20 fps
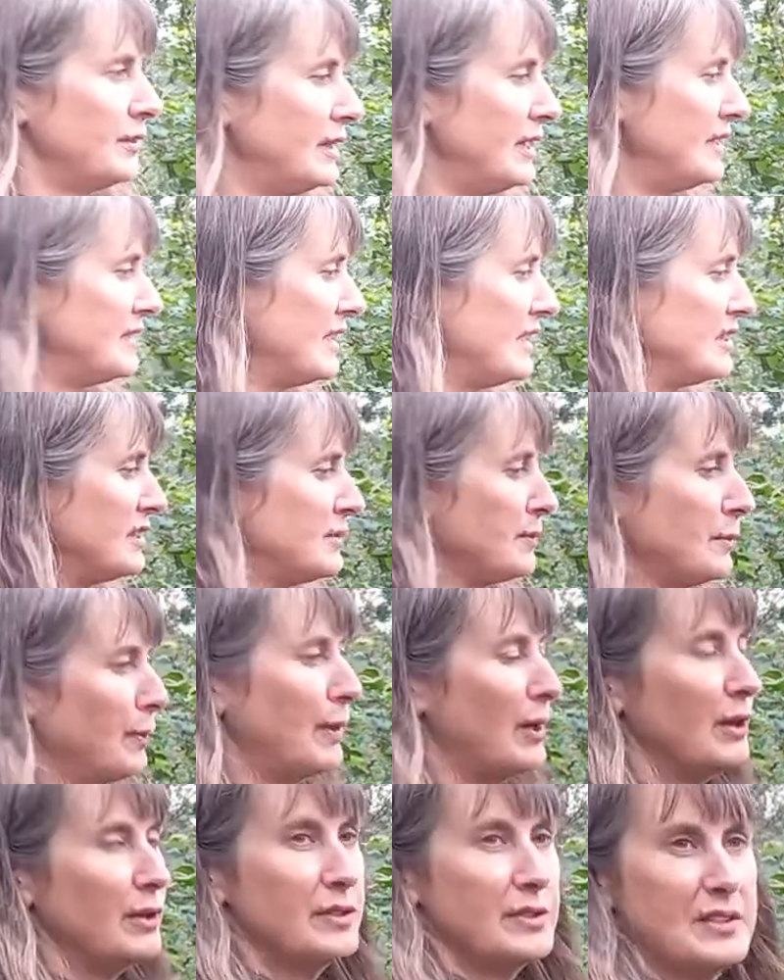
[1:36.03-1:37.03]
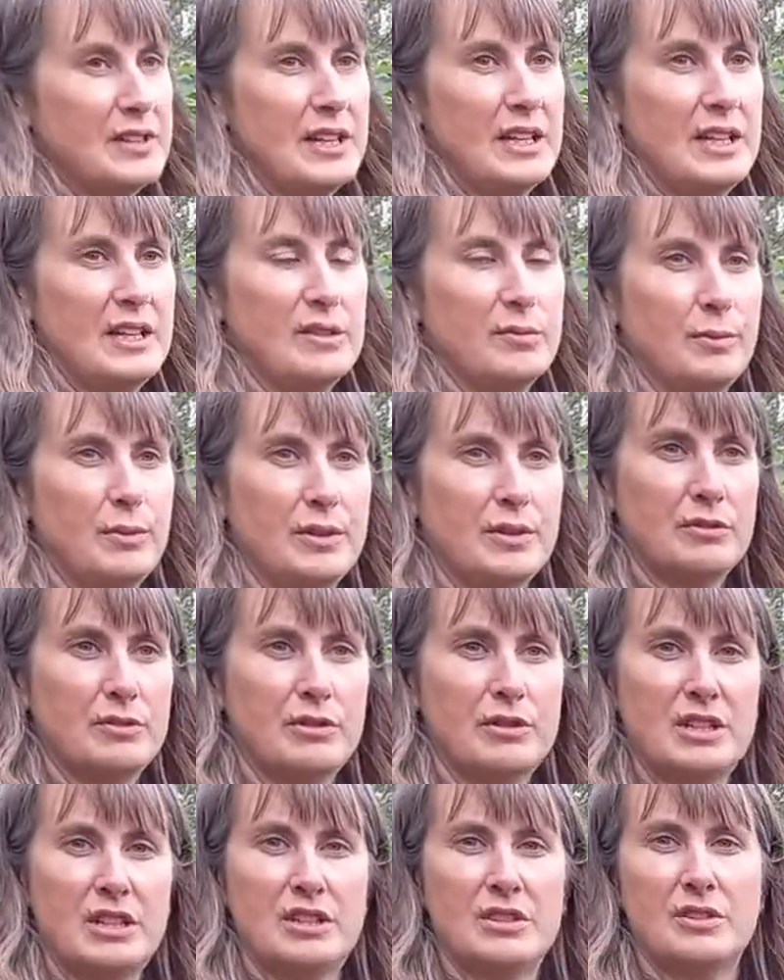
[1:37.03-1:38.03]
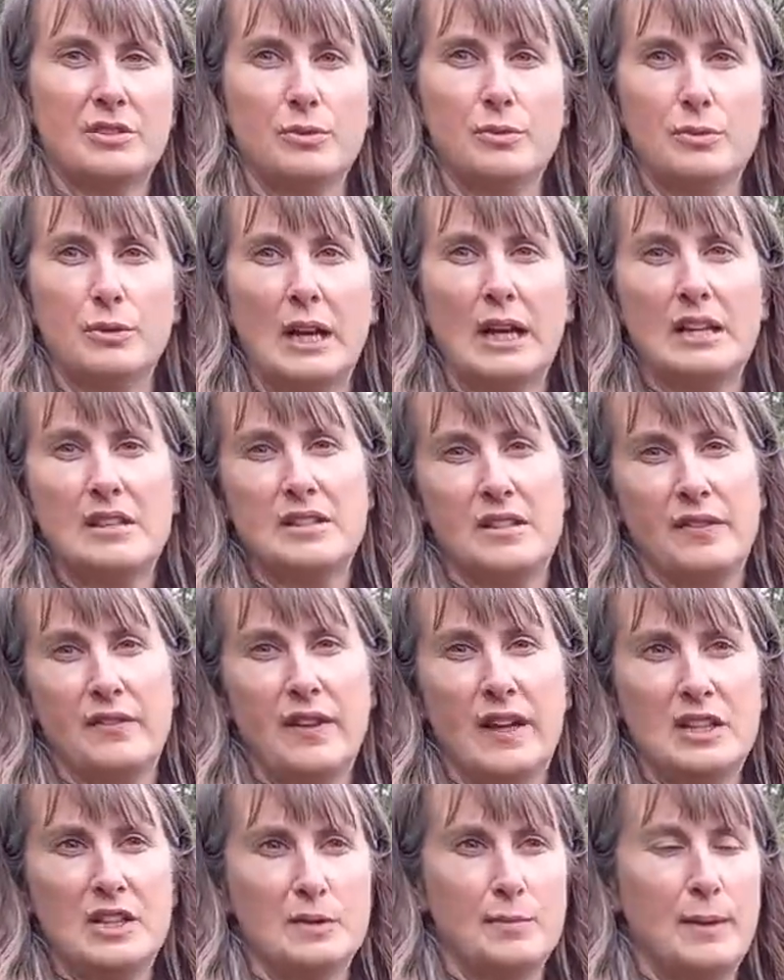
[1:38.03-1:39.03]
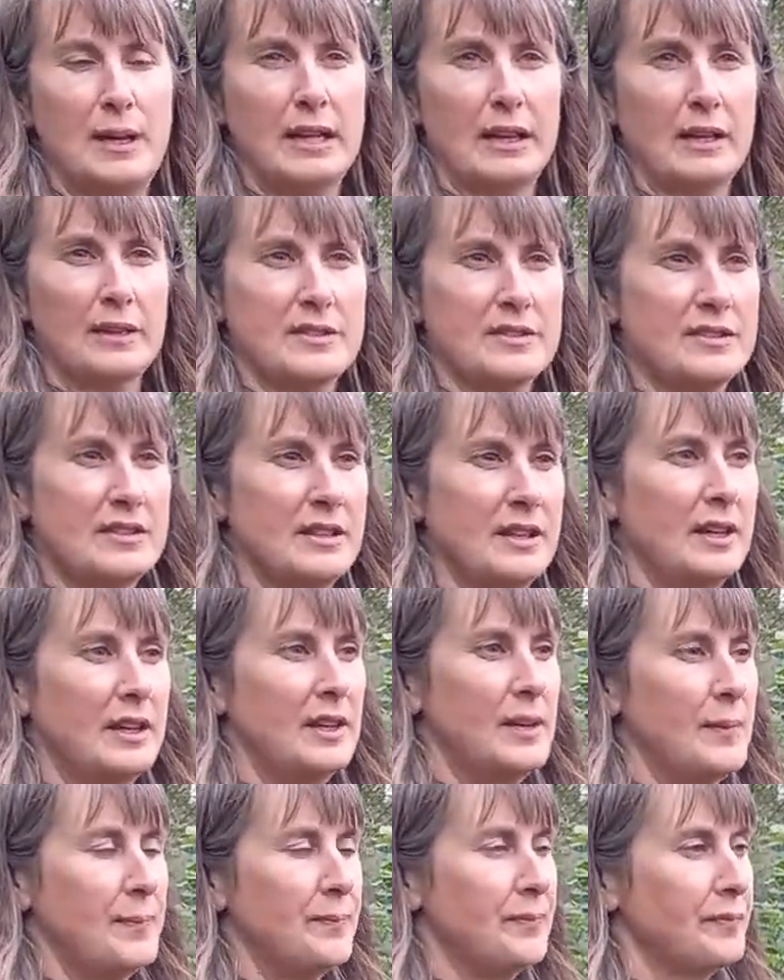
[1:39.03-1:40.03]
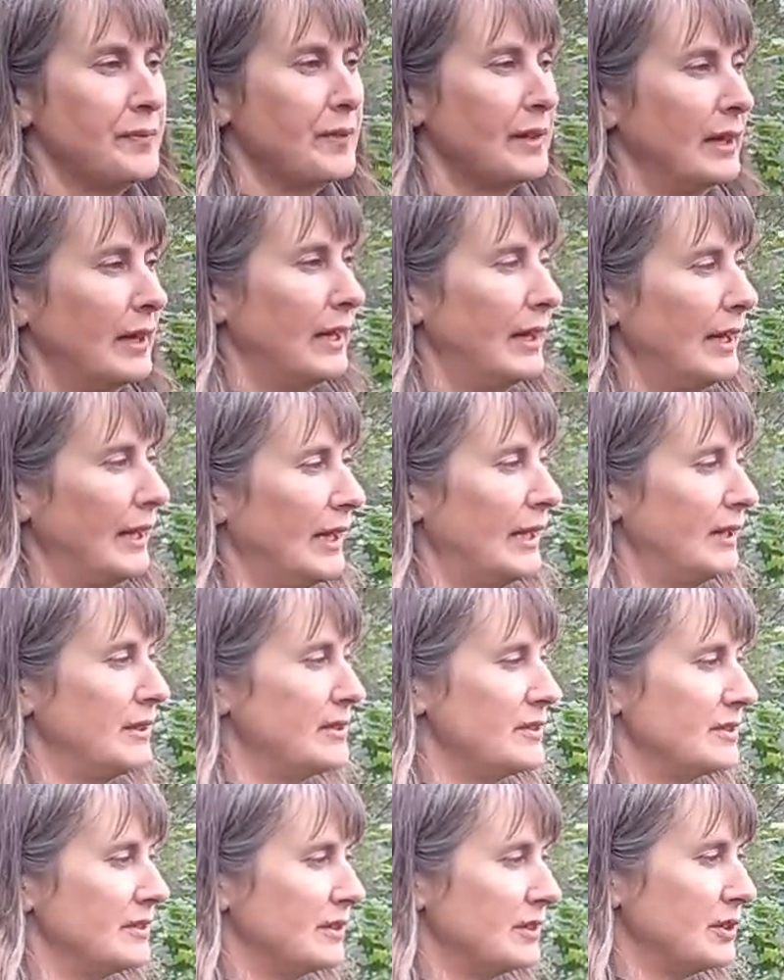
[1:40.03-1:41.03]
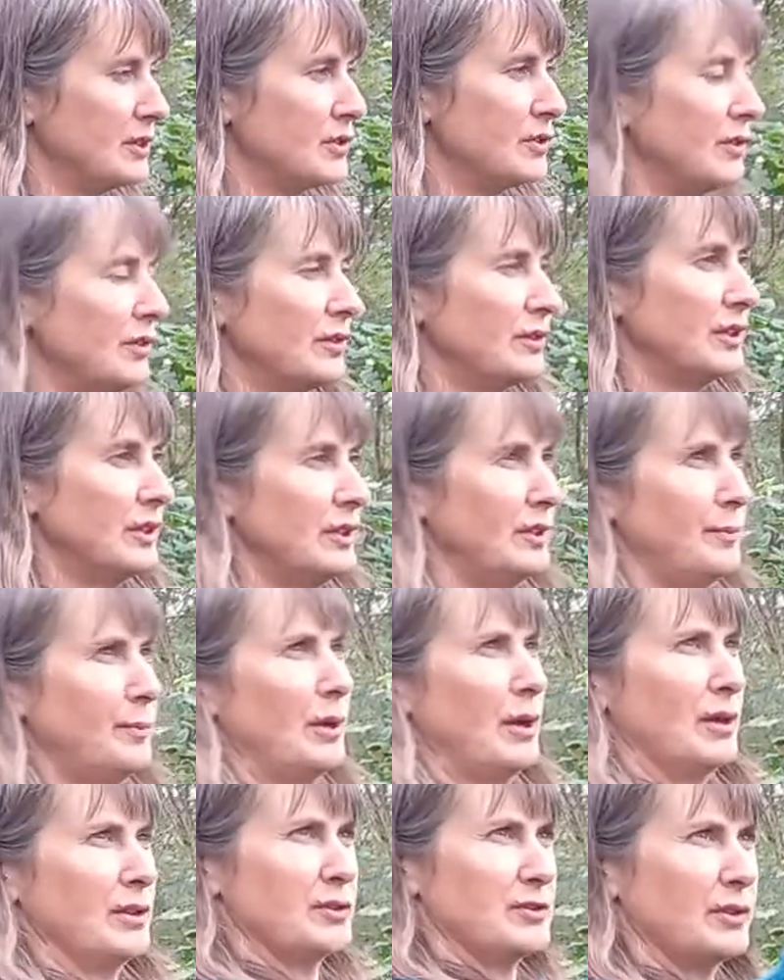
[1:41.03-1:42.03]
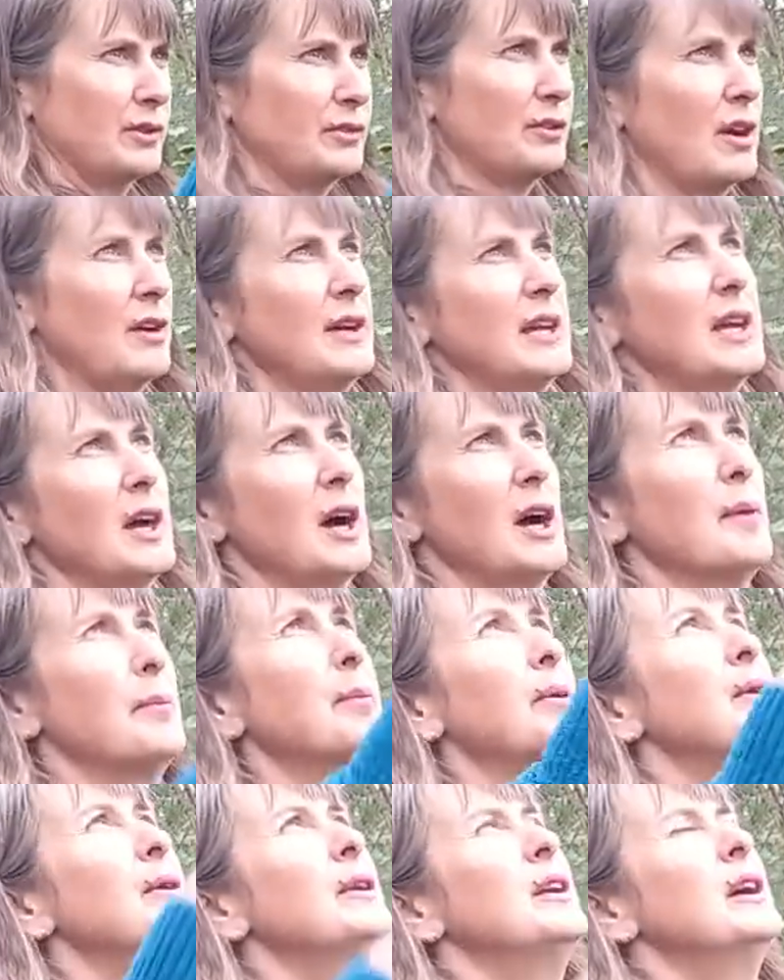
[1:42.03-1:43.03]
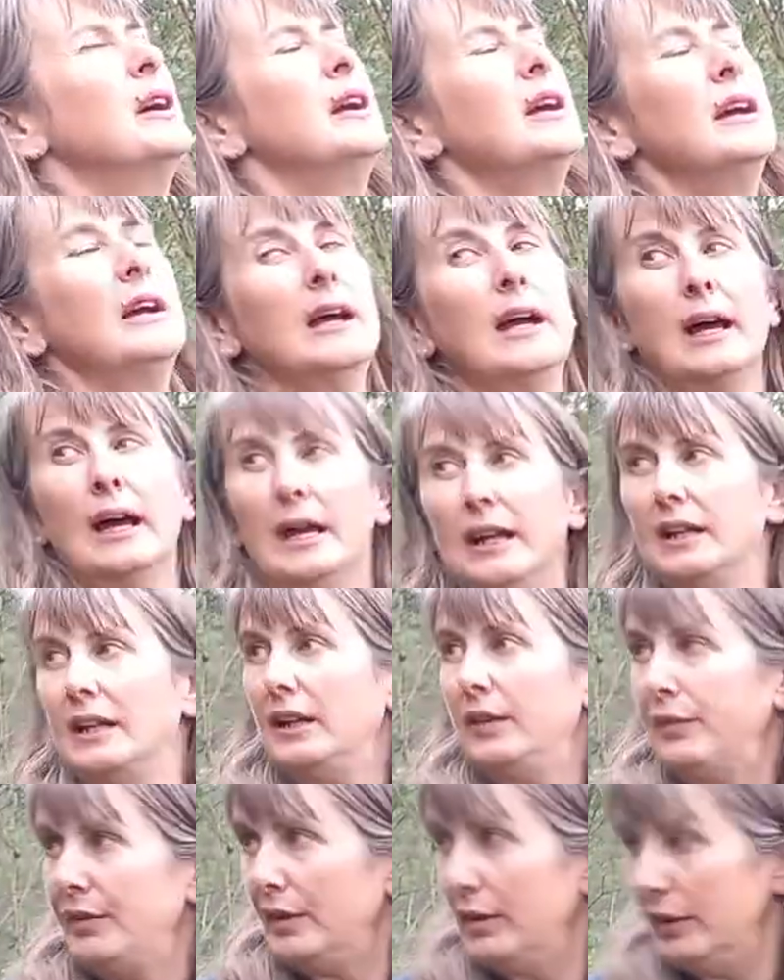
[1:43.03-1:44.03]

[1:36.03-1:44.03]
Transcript: these hedges were planted with a traditional native hedge mix, and the plants are growing up. And if you